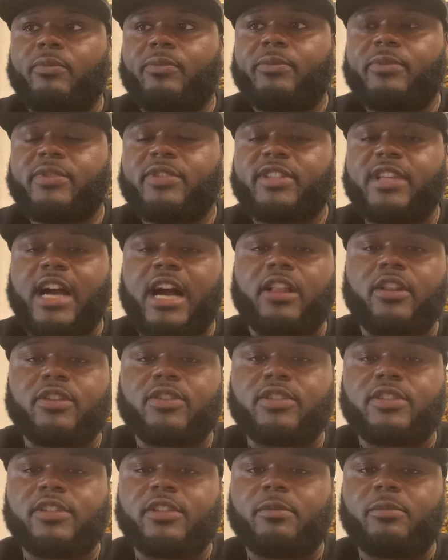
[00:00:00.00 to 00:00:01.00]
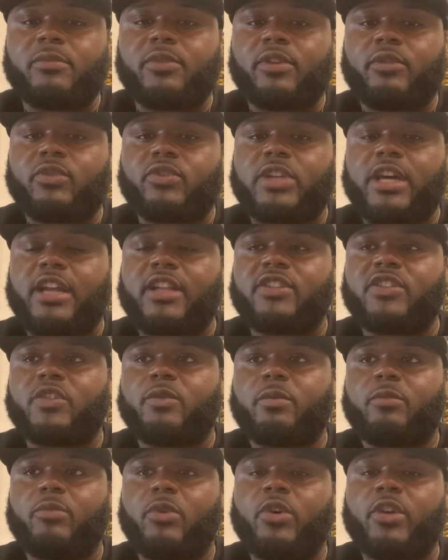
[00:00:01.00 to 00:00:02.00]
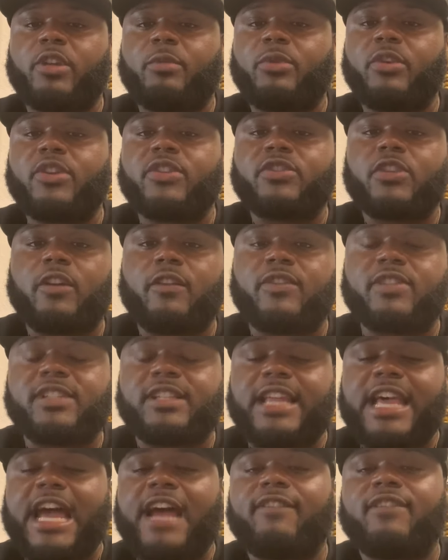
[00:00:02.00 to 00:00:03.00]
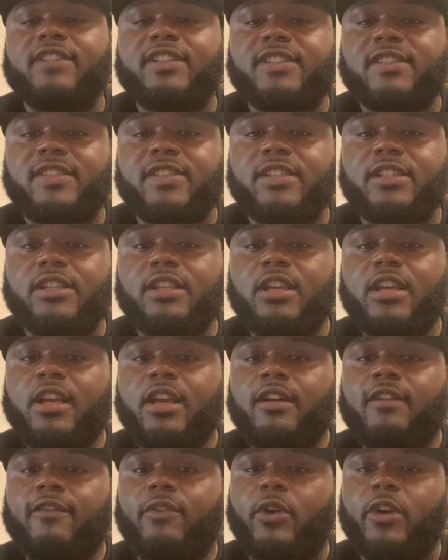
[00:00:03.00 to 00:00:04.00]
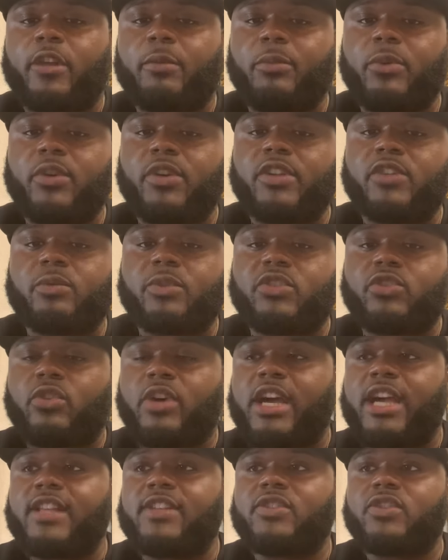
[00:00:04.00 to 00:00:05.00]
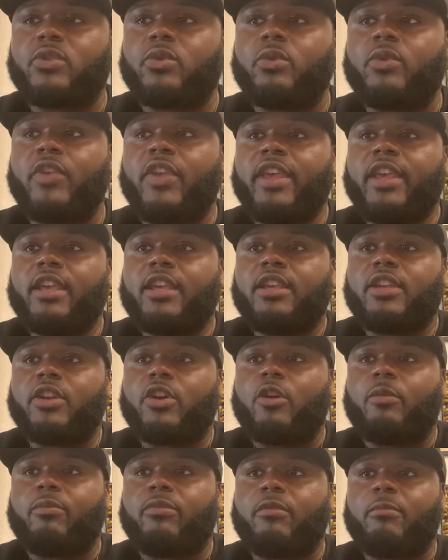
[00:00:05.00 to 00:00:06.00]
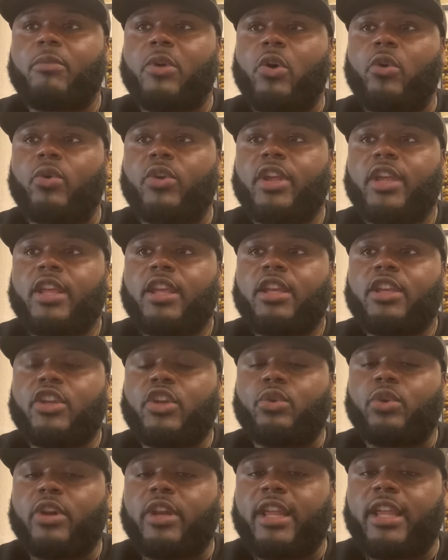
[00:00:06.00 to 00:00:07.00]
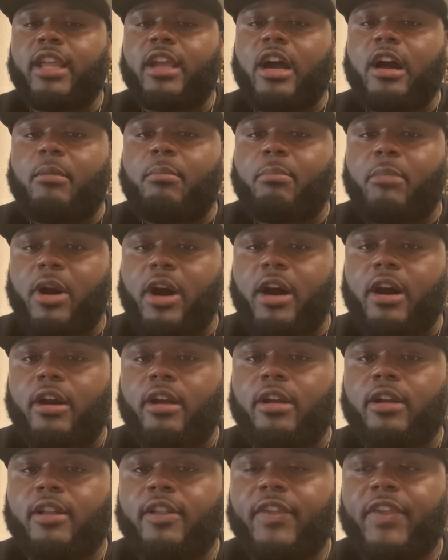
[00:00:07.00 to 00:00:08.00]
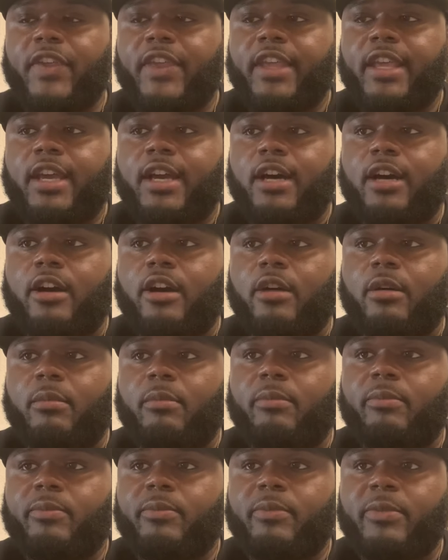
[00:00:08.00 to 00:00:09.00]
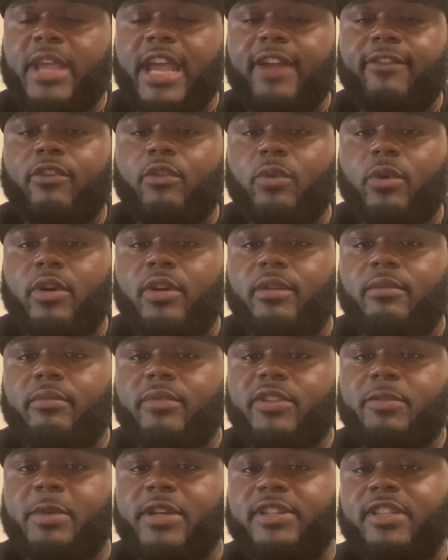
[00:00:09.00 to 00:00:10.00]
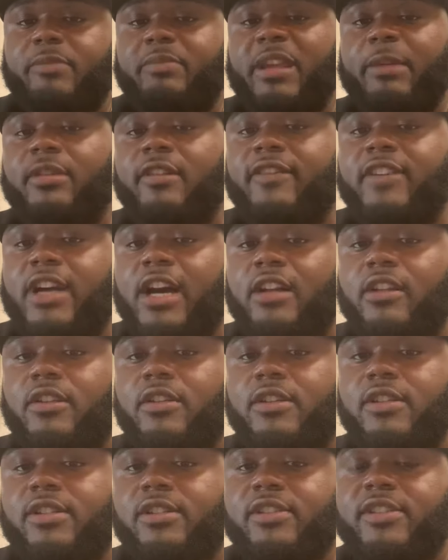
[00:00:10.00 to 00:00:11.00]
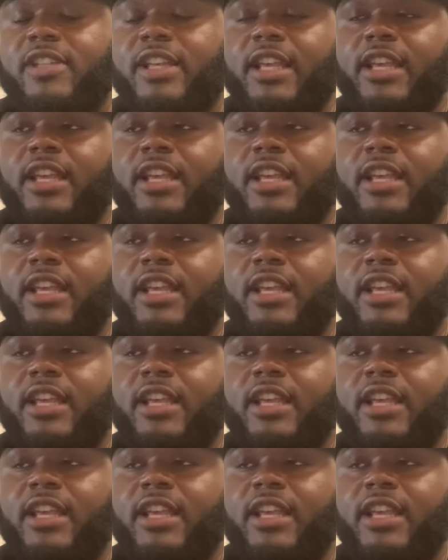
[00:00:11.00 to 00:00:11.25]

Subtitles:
scholarship. We're trying to promote community service and advocacy for communities. We're trying to, promote unity among everyone, especially people of color, because,